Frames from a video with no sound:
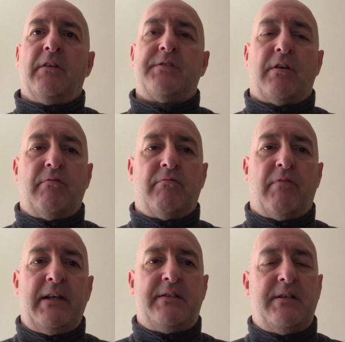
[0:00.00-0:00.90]
So
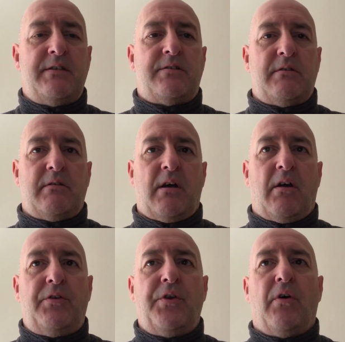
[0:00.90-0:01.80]
races
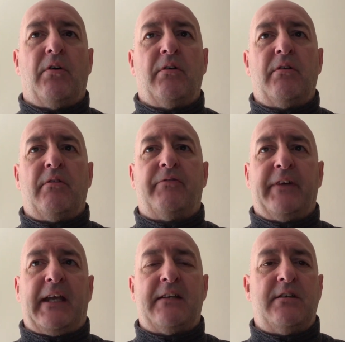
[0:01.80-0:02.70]
are not
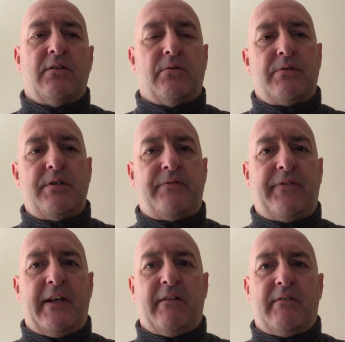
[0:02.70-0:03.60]
for getting horses
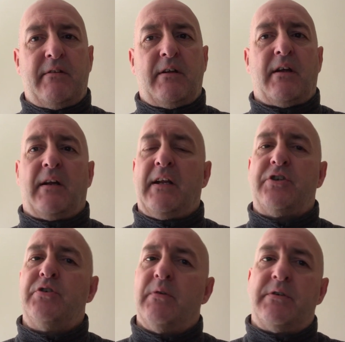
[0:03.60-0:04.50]
fit
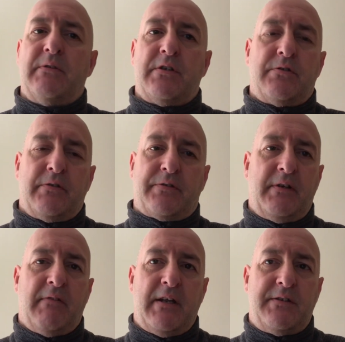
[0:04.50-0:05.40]
unless you are doing 2 or
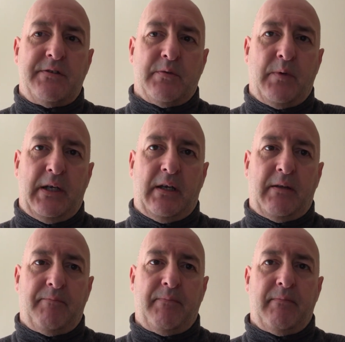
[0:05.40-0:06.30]
3 races a
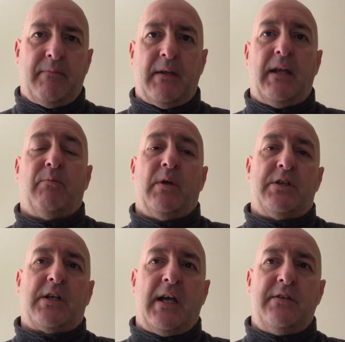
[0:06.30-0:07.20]
week, in
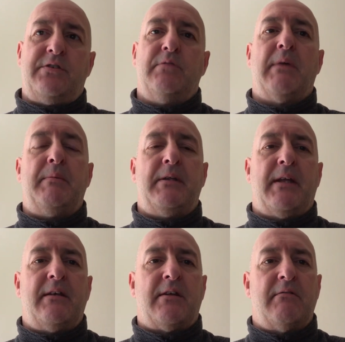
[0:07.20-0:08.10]
which case you maybe
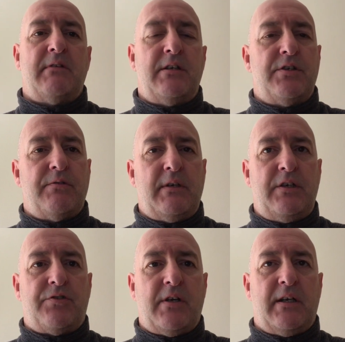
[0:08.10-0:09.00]
then don't need to do
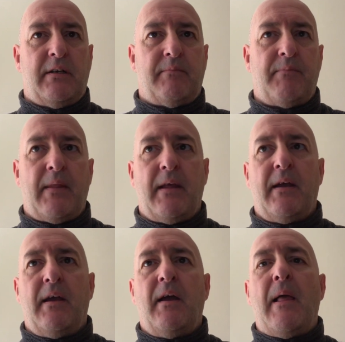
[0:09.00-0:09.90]
any training.
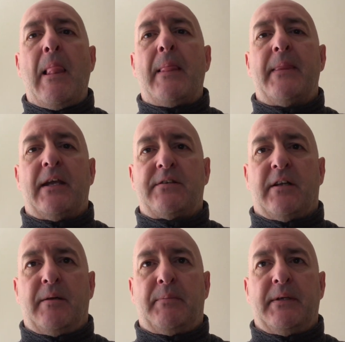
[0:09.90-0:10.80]
Next
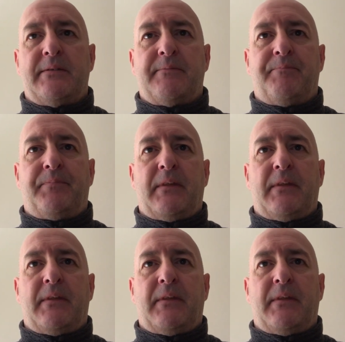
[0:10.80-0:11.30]
slide, please.